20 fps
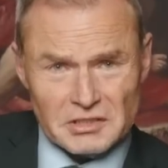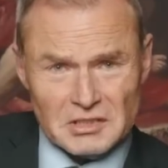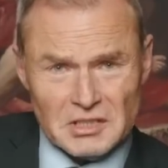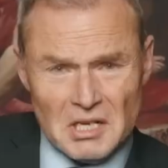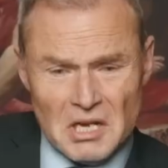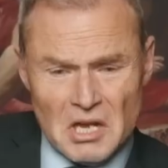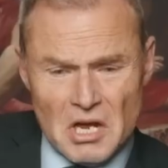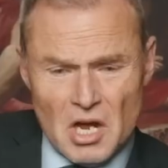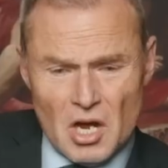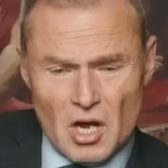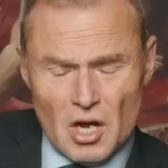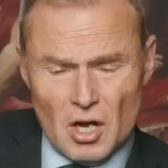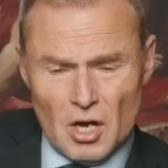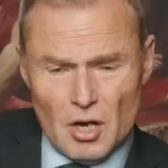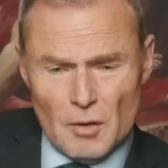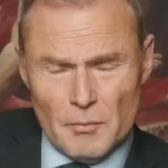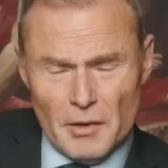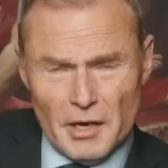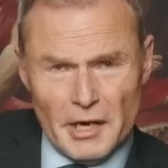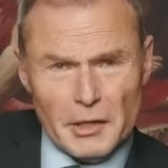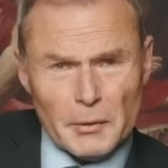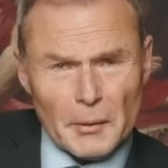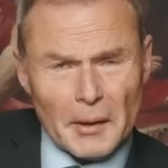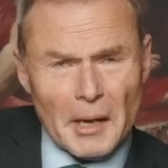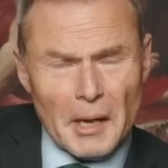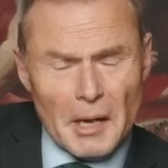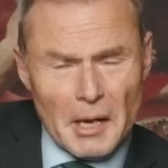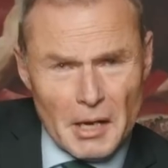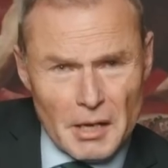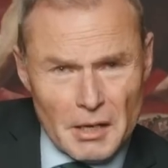Mm. Um, anyway,
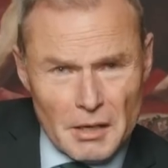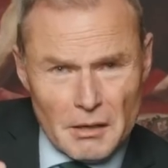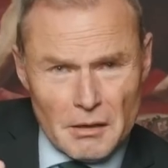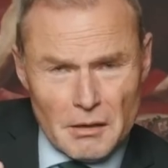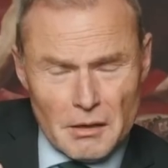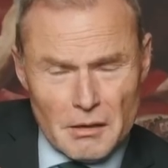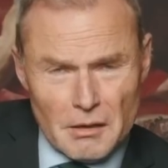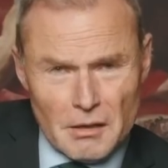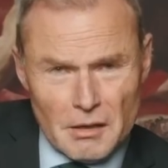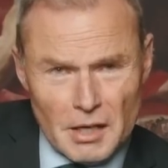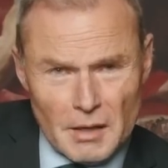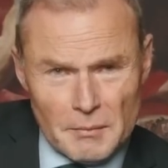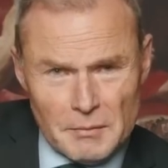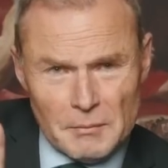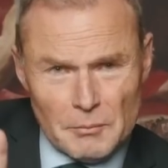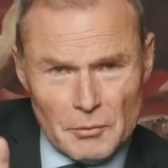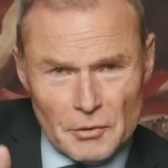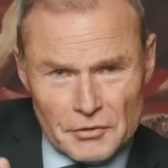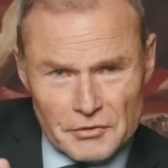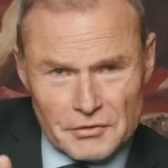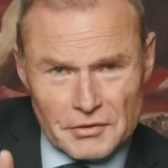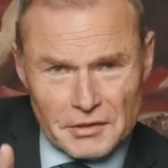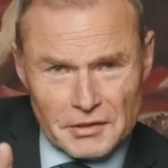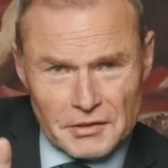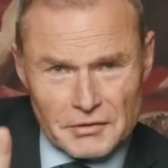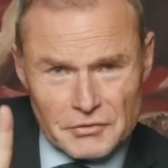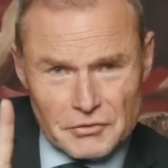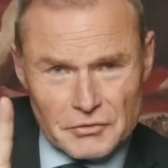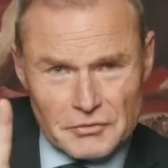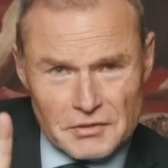happy
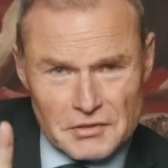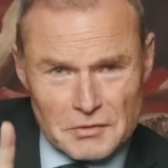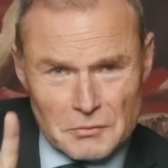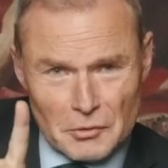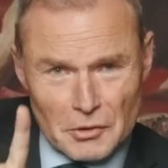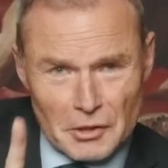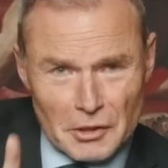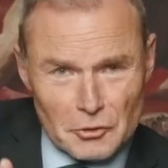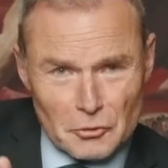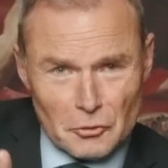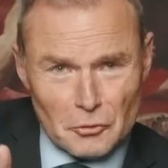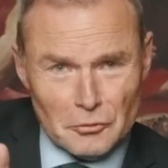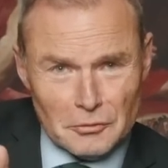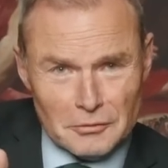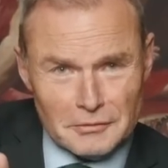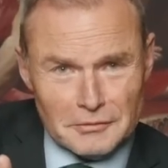birthday to Michael.